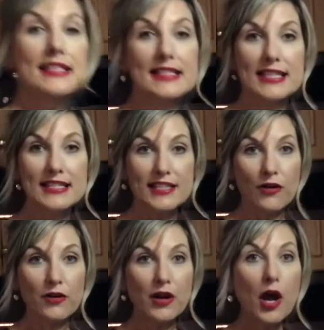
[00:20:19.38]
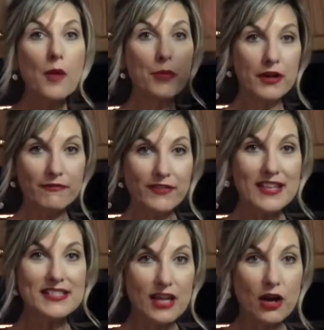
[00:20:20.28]
the seeds out, put it
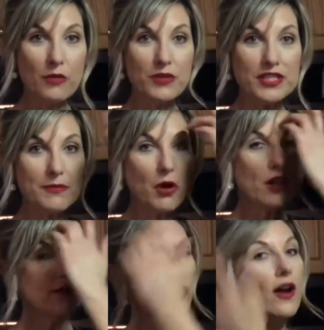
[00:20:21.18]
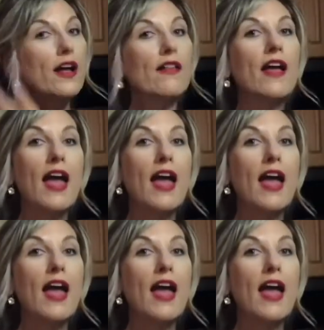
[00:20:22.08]
face down with some olive oil,